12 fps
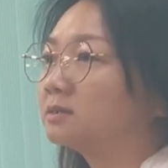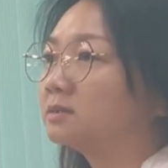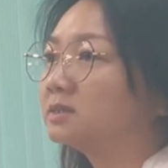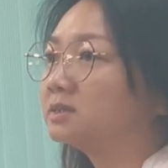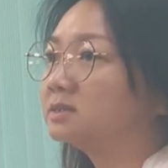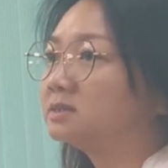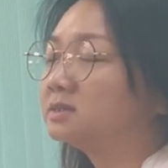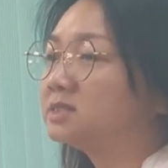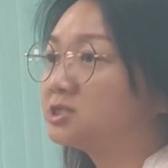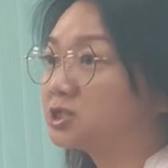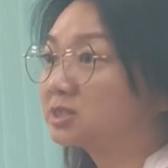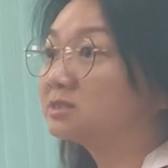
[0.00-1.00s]
the
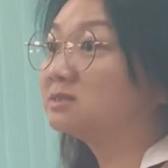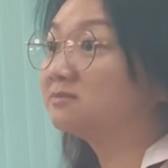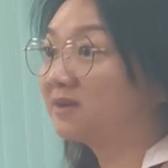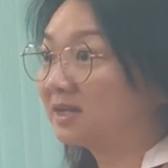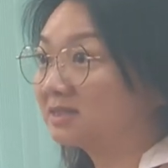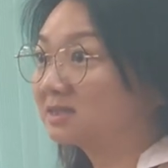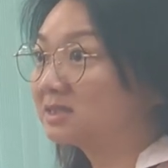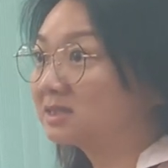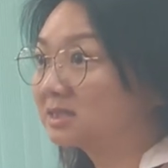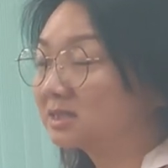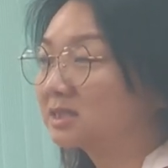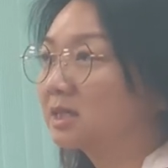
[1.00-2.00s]
digital
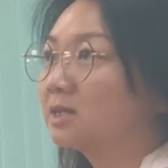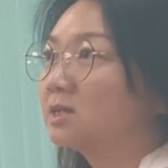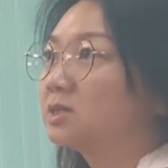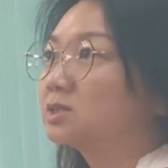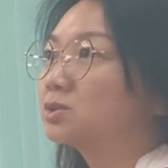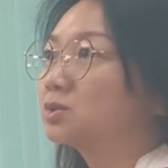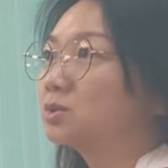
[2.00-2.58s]
devices. So